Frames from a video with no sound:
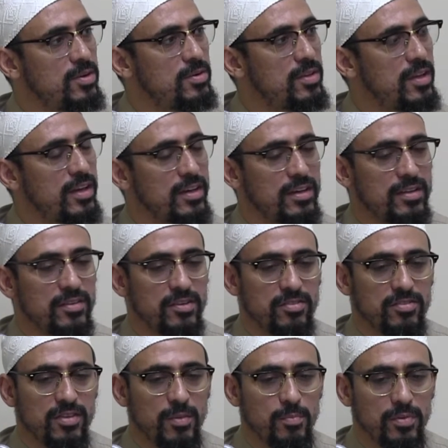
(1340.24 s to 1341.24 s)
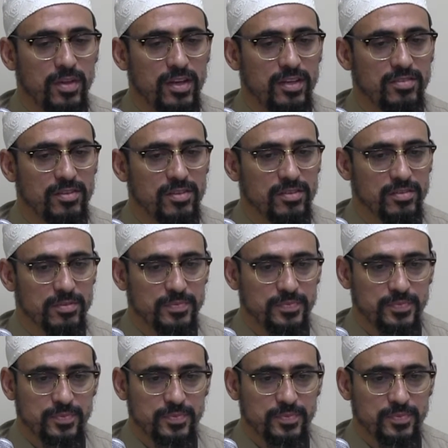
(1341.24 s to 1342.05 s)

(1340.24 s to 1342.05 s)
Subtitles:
like there's some places,